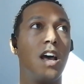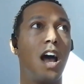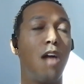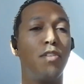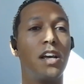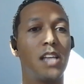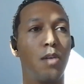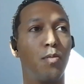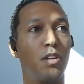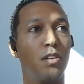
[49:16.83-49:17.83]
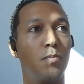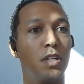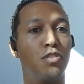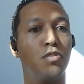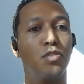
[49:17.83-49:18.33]
I realized I wouldn't
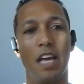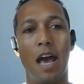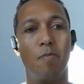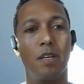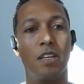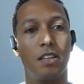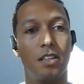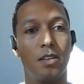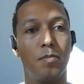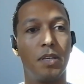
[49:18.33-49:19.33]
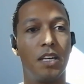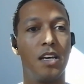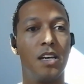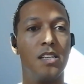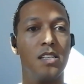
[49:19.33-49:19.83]
be truly happy
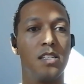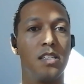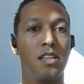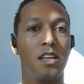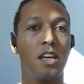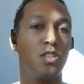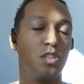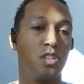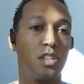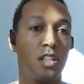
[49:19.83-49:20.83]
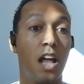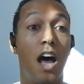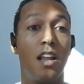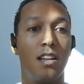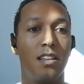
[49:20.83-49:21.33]
because it's just
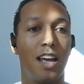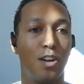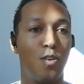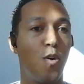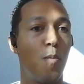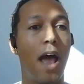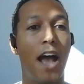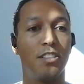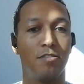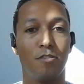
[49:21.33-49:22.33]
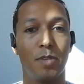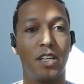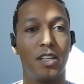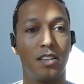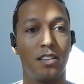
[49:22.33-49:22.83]
not that core passion for me.
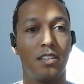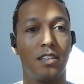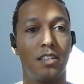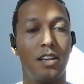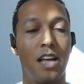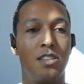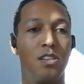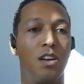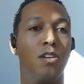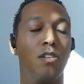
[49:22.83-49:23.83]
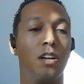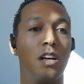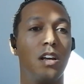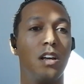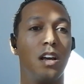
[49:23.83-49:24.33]
And so
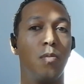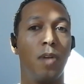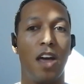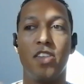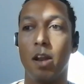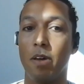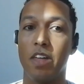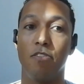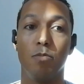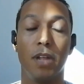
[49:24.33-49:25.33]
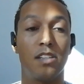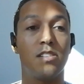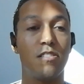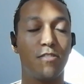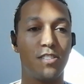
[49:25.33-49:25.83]
when I thought about that for Black
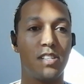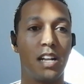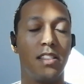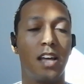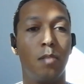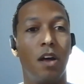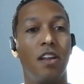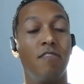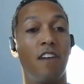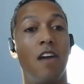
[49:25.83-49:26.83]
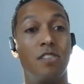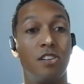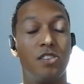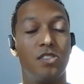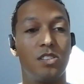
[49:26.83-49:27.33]
Surfers, and I thought about in 5
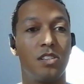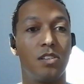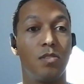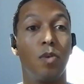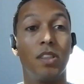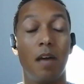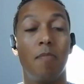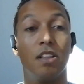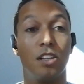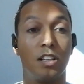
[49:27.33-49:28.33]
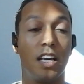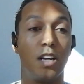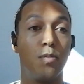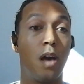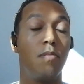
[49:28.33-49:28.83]
years what that might look
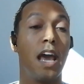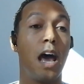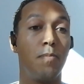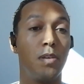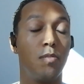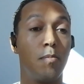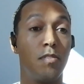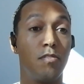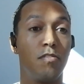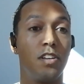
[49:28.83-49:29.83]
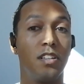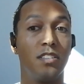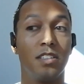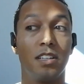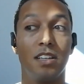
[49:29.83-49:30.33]
like, would I be happy? Would I be fulfilled?